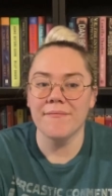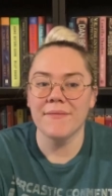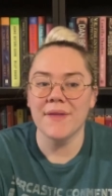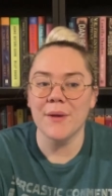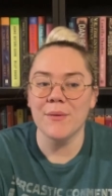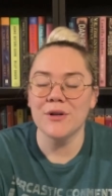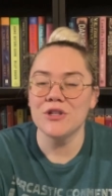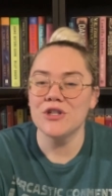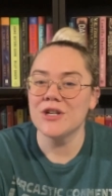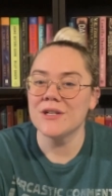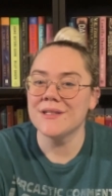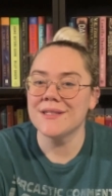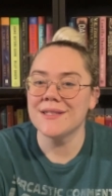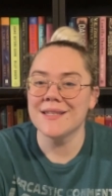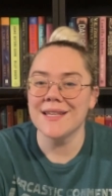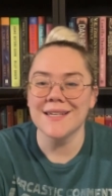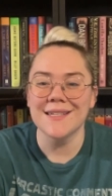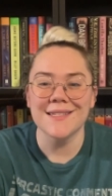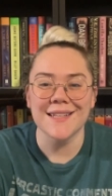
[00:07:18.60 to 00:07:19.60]
they were just
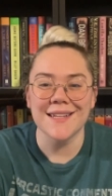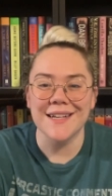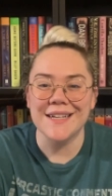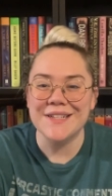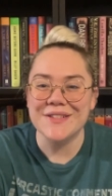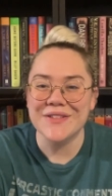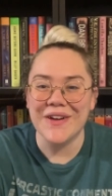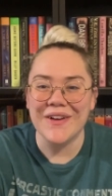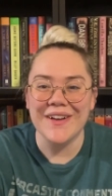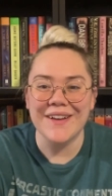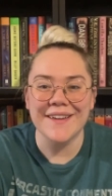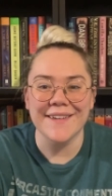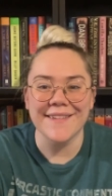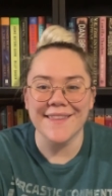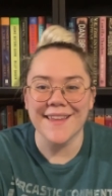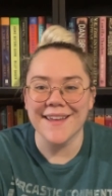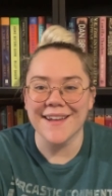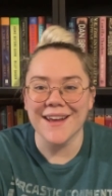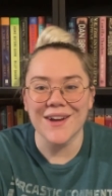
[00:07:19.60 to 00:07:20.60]
things that I saw in
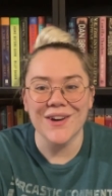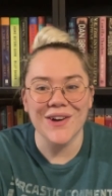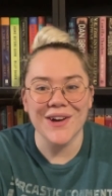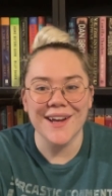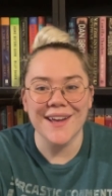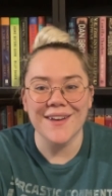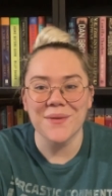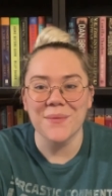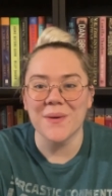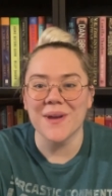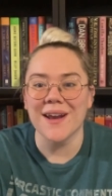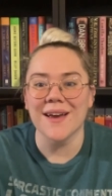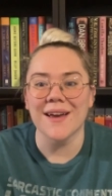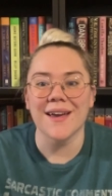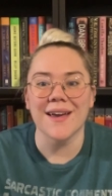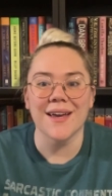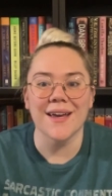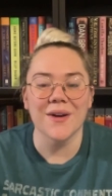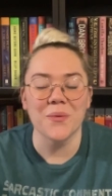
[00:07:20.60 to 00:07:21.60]
that area when
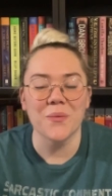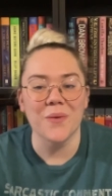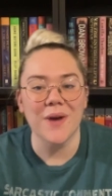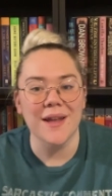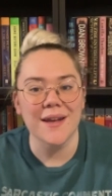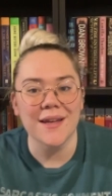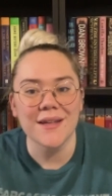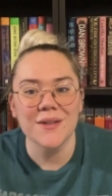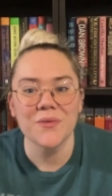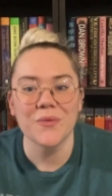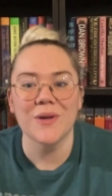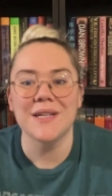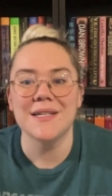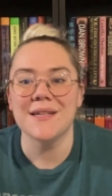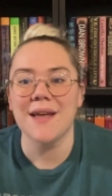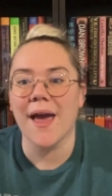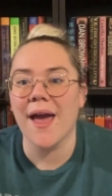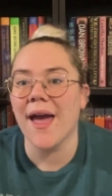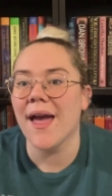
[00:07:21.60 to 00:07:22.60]
I went in one
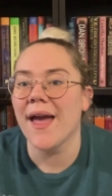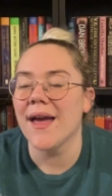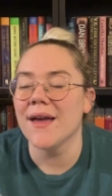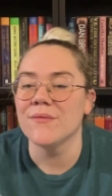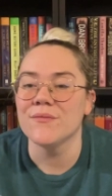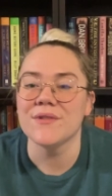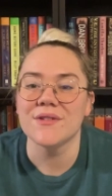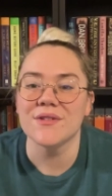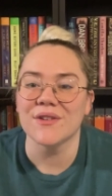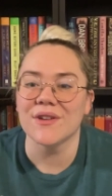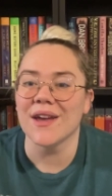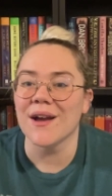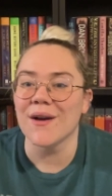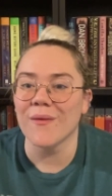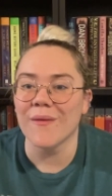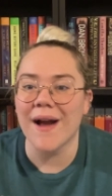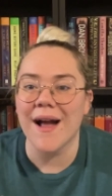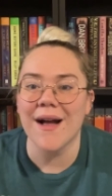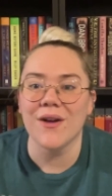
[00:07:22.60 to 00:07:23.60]
day and was looking
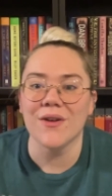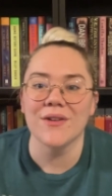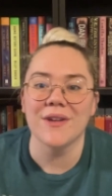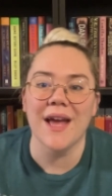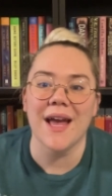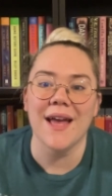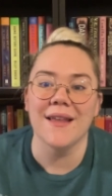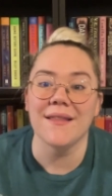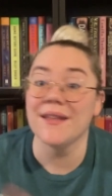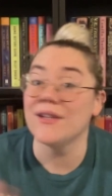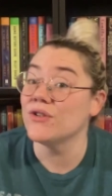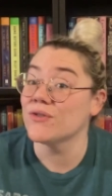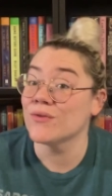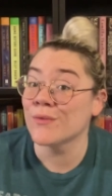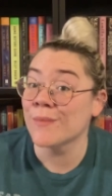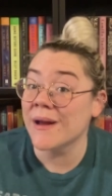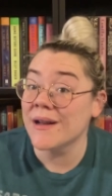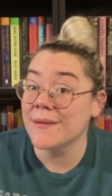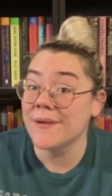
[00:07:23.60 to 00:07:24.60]
around and they just
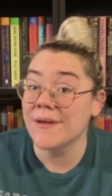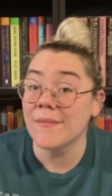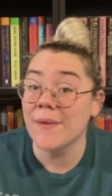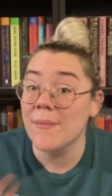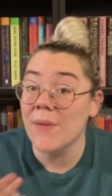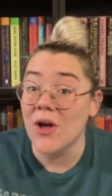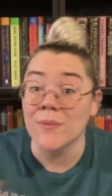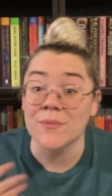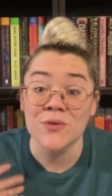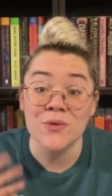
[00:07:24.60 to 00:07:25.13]
reminded me of my mom.